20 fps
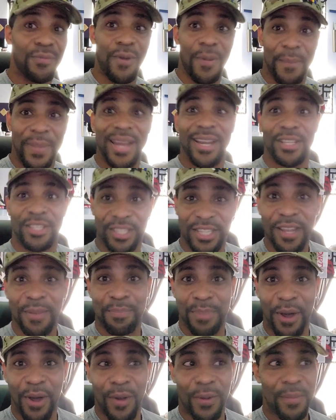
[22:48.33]
for me to
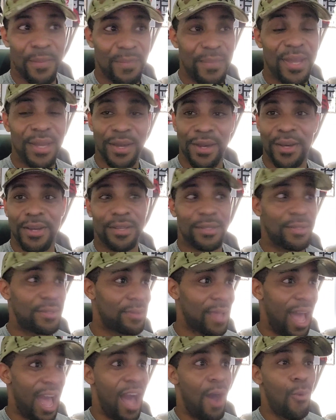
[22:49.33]
sip on because
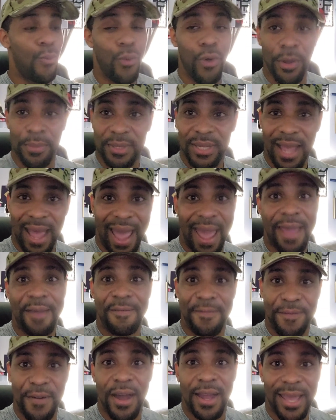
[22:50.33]
I whooped
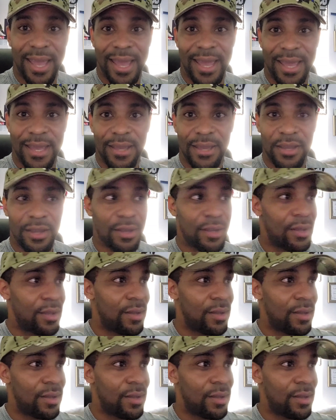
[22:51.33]
a fucking